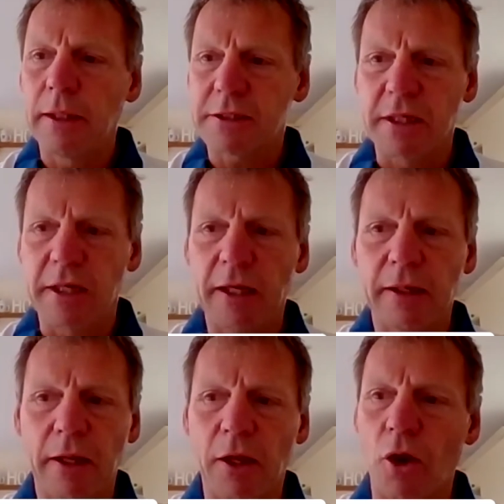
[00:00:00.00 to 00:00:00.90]
Listen,
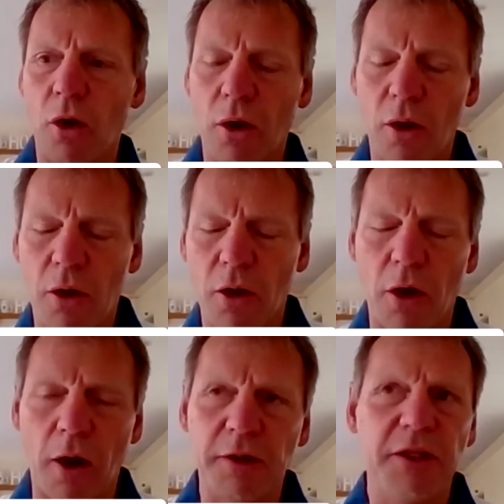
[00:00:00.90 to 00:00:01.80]

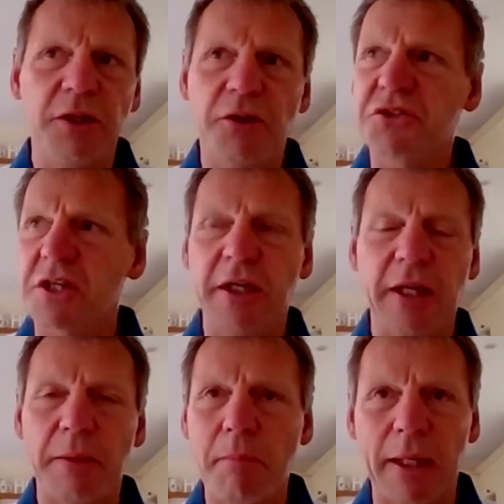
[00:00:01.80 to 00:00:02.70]
you've
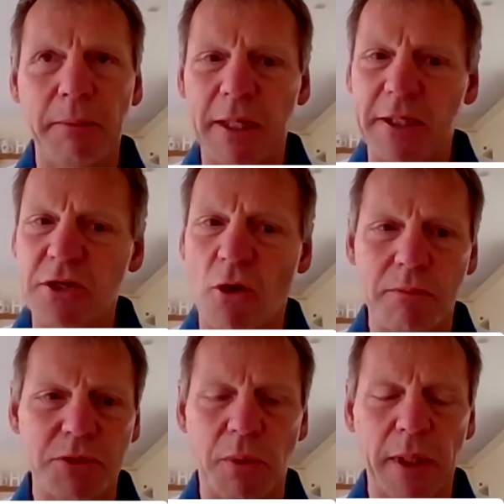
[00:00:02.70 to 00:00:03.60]
seen it many, many
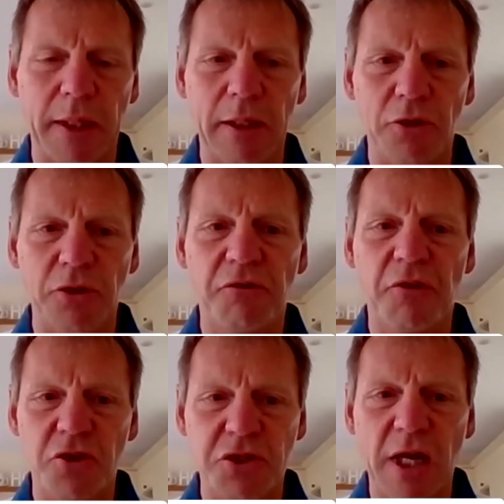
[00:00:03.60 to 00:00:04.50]
times with England. The
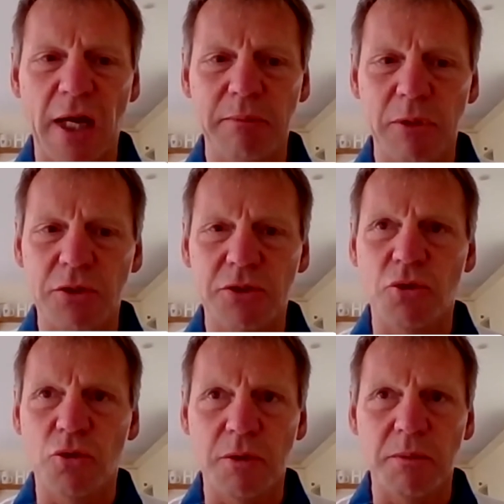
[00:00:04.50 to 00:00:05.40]
first game of the
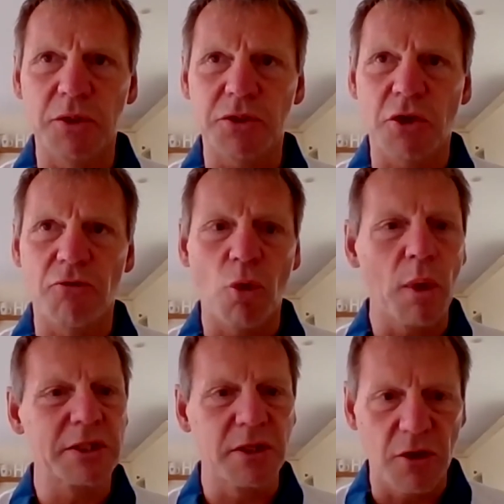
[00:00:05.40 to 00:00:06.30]
tournaments are
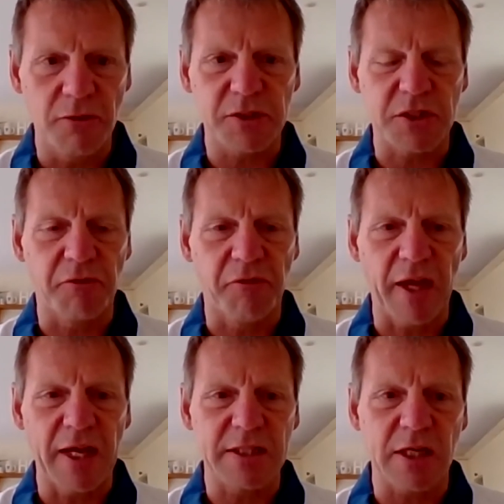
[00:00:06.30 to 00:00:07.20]
always nervous
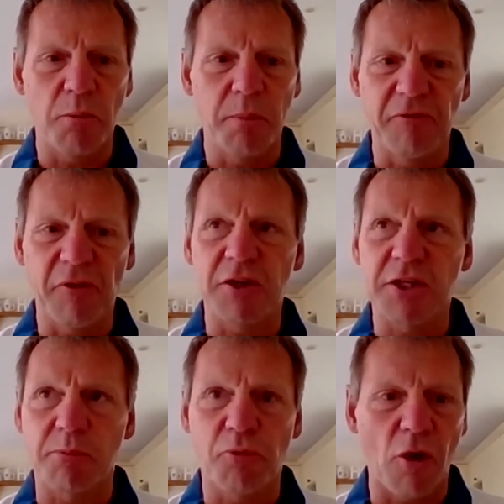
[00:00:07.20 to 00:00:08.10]
affairs. I'll be very
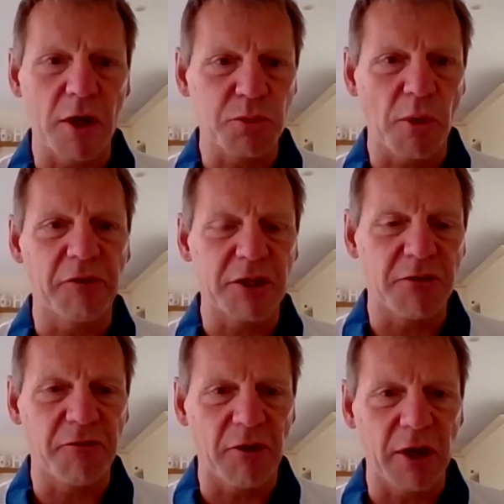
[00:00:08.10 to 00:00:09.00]
surprised whether
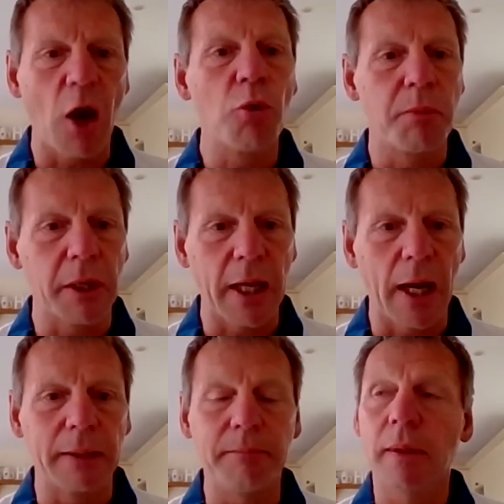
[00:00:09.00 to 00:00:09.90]
it's a very open
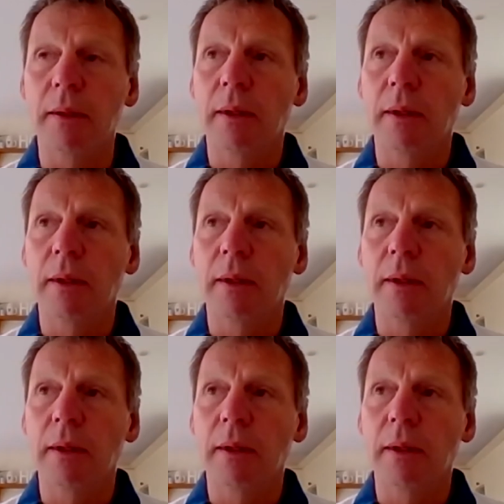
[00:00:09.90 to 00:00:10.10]
game.